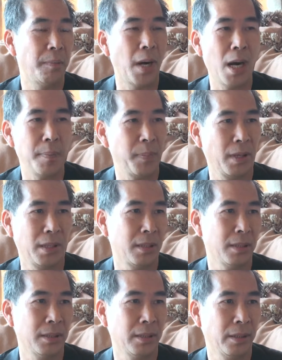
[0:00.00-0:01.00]

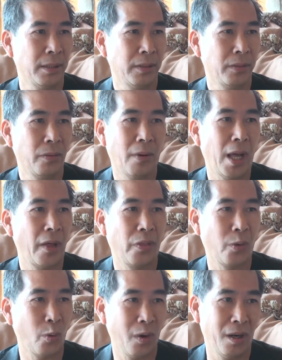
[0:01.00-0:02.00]
popular throughout
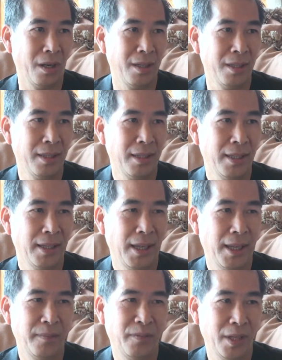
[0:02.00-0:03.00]
the world,
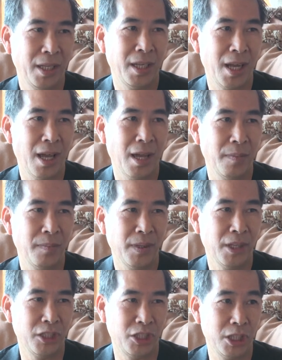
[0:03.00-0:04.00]
and Vietnam,
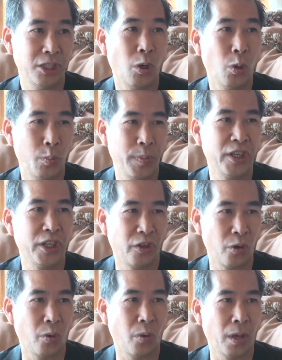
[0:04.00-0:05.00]
it just opened the
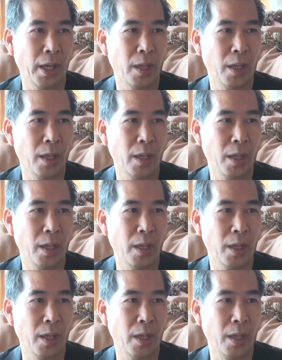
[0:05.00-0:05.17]
door.